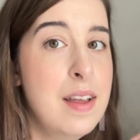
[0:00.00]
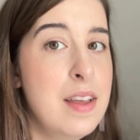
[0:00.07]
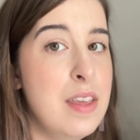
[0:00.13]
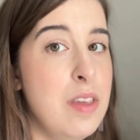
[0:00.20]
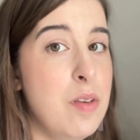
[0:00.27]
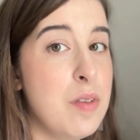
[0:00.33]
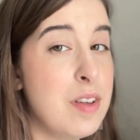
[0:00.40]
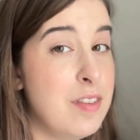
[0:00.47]

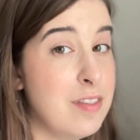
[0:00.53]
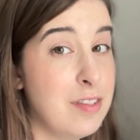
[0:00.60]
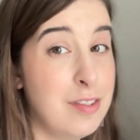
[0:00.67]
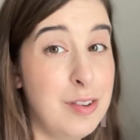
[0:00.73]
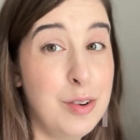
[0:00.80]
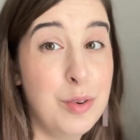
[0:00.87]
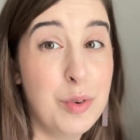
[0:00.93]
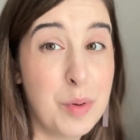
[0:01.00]
You can
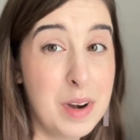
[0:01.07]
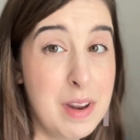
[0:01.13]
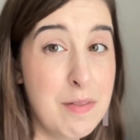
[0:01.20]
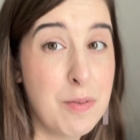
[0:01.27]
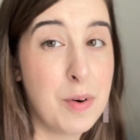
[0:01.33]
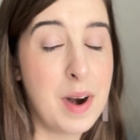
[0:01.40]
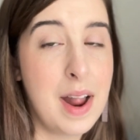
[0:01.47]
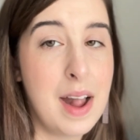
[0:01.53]
just do
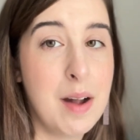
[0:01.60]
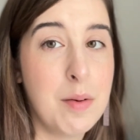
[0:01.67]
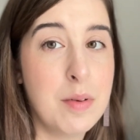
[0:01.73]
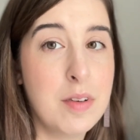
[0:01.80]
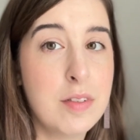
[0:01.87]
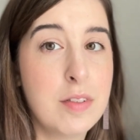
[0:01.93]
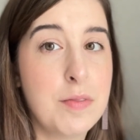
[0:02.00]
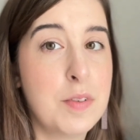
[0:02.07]
24
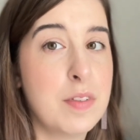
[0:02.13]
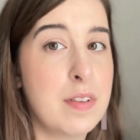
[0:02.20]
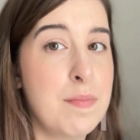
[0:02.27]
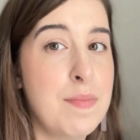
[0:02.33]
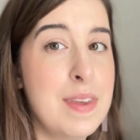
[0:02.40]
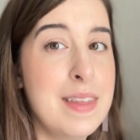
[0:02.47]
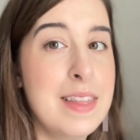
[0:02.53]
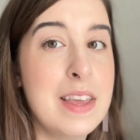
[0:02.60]
hours for
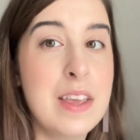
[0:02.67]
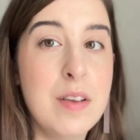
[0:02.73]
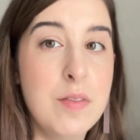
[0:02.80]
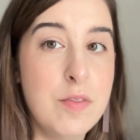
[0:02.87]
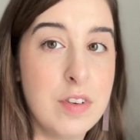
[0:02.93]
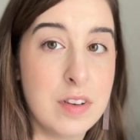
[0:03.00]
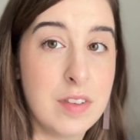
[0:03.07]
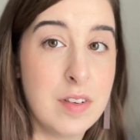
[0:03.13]
something that you
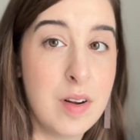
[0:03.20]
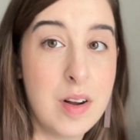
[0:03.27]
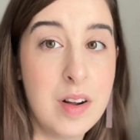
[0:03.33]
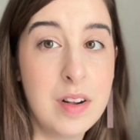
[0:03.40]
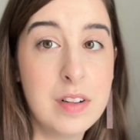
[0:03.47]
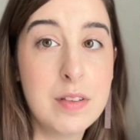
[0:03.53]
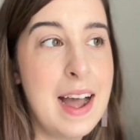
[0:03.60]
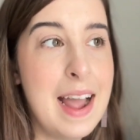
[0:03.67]
just
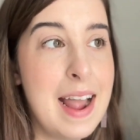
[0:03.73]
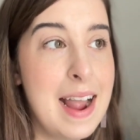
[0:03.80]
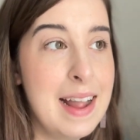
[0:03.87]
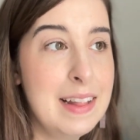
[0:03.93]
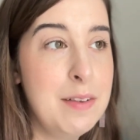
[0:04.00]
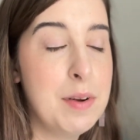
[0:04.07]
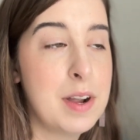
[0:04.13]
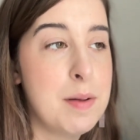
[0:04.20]
hauled. I
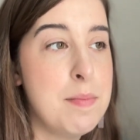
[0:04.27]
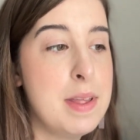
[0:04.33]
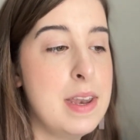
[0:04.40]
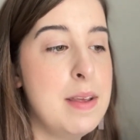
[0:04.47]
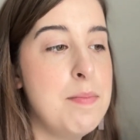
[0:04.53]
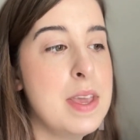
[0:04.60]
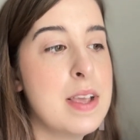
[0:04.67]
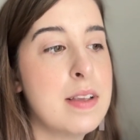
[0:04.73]
highly recommend
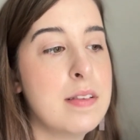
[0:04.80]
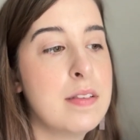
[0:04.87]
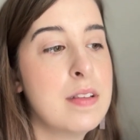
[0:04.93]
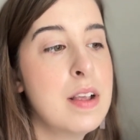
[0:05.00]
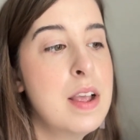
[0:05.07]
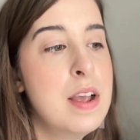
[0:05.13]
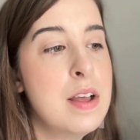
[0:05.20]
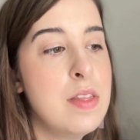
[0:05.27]
it because
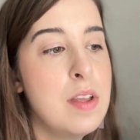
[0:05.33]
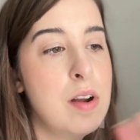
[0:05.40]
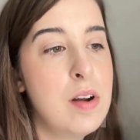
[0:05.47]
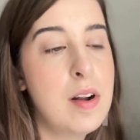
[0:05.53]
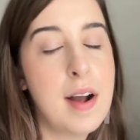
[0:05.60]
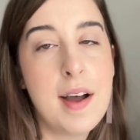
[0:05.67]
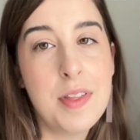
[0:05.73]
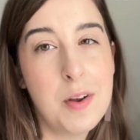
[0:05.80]
there
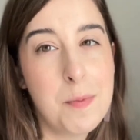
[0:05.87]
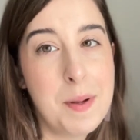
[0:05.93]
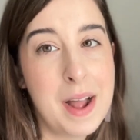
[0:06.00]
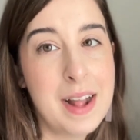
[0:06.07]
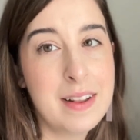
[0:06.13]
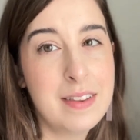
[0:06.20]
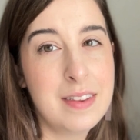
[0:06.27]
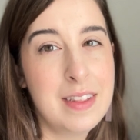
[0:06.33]
are other
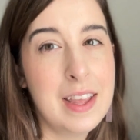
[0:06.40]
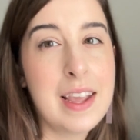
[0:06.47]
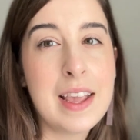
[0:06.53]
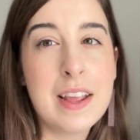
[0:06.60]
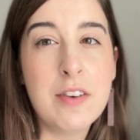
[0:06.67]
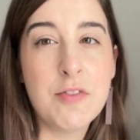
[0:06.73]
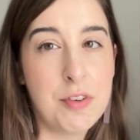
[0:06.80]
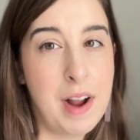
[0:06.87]
pests that
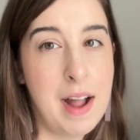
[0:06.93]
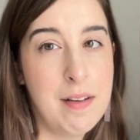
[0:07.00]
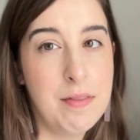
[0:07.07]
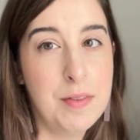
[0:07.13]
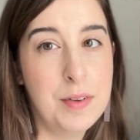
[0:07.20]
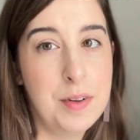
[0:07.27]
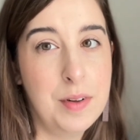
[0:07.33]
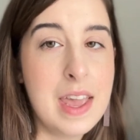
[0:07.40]
can
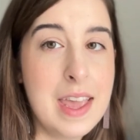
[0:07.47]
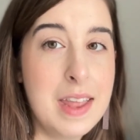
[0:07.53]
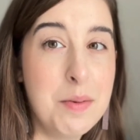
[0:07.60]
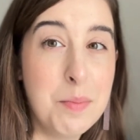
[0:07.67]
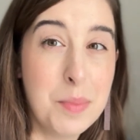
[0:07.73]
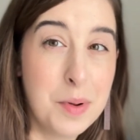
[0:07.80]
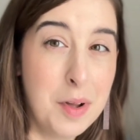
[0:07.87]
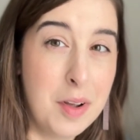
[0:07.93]
travel
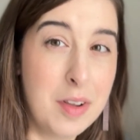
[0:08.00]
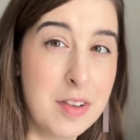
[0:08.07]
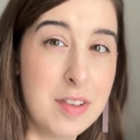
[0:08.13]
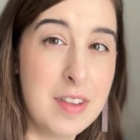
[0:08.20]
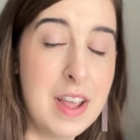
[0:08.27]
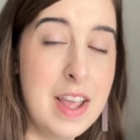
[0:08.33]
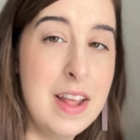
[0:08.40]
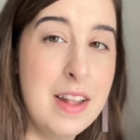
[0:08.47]
in
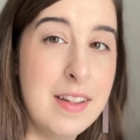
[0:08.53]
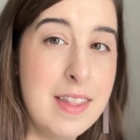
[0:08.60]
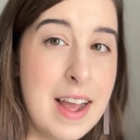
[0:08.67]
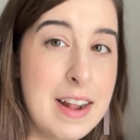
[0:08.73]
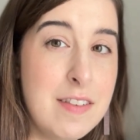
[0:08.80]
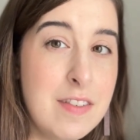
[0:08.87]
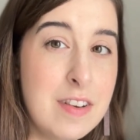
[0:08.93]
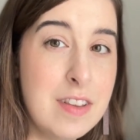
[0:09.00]
books, and
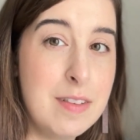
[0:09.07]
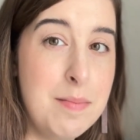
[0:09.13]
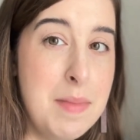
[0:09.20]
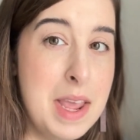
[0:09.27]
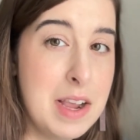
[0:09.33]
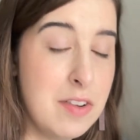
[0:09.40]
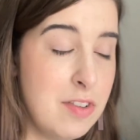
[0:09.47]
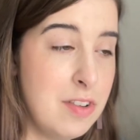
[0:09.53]
that just
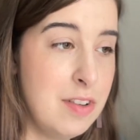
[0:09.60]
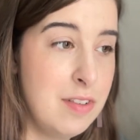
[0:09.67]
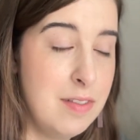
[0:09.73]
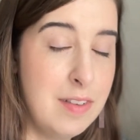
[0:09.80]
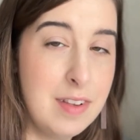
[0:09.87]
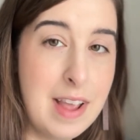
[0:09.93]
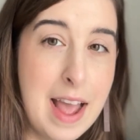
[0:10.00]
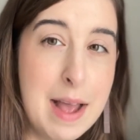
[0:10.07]
makes
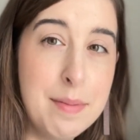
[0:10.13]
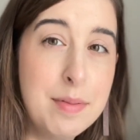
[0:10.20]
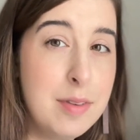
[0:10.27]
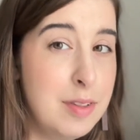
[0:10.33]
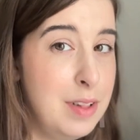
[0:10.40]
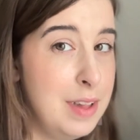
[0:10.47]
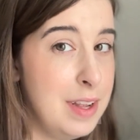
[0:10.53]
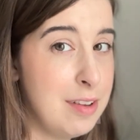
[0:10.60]

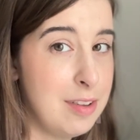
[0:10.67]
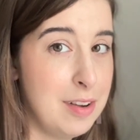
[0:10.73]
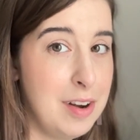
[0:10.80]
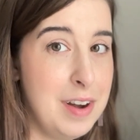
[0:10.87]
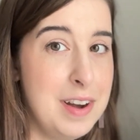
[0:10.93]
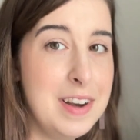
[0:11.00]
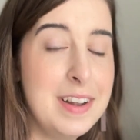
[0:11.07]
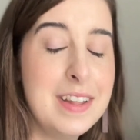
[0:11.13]
absolutely
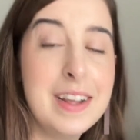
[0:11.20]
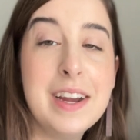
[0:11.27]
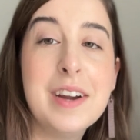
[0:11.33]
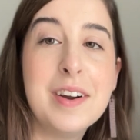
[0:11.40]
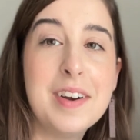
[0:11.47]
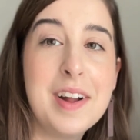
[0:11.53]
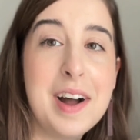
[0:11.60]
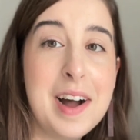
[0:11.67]
certain that
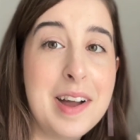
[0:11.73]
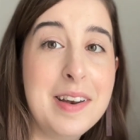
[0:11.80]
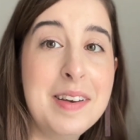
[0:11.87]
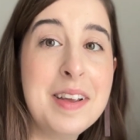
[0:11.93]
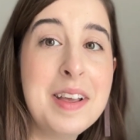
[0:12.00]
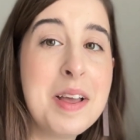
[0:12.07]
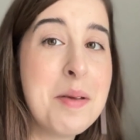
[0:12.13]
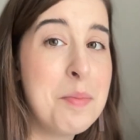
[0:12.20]
you're not
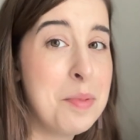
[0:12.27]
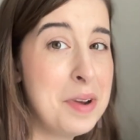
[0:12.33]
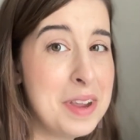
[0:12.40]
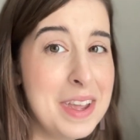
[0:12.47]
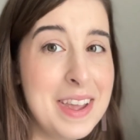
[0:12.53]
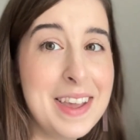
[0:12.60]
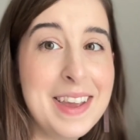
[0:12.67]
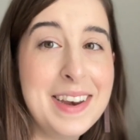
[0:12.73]

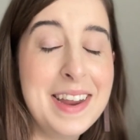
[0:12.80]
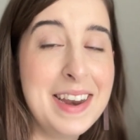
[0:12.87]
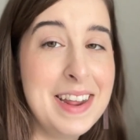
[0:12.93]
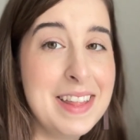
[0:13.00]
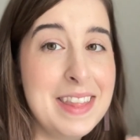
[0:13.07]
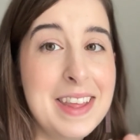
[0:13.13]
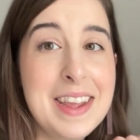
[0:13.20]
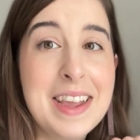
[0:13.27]
bringing in
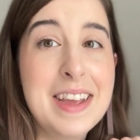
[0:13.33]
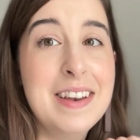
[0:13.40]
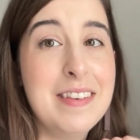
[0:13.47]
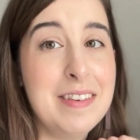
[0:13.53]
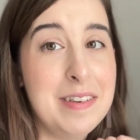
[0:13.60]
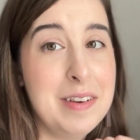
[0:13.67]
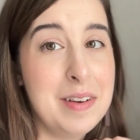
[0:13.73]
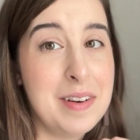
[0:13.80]
anything
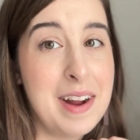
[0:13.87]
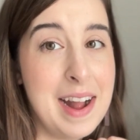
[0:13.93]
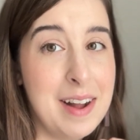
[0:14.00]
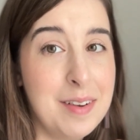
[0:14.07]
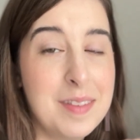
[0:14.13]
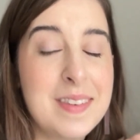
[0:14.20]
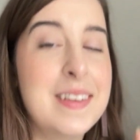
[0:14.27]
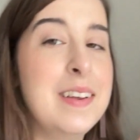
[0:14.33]
into your
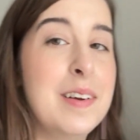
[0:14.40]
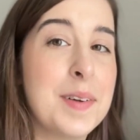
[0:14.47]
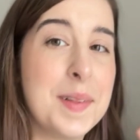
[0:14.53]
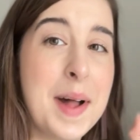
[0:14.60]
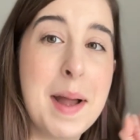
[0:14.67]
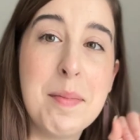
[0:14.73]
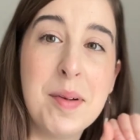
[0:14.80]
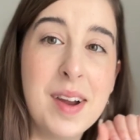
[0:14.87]
house and your
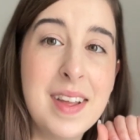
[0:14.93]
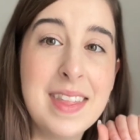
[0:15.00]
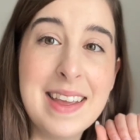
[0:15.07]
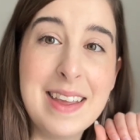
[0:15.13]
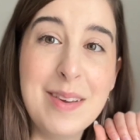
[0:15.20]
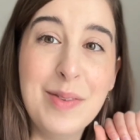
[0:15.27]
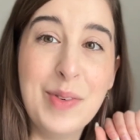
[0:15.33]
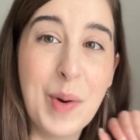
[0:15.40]
library
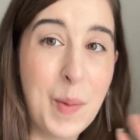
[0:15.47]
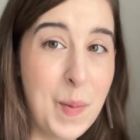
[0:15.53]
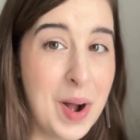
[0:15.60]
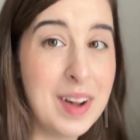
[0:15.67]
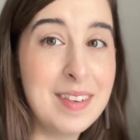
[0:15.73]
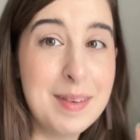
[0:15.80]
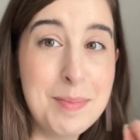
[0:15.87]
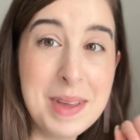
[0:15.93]
that you don't
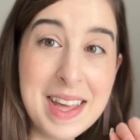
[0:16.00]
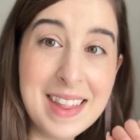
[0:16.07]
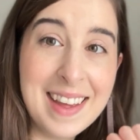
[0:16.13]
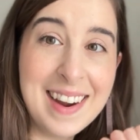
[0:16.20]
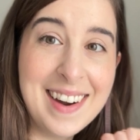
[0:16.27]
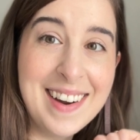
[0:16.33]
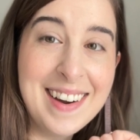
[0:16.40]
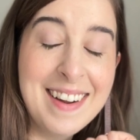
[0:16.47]
want to be
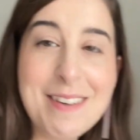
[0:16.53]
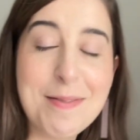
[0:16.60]
there.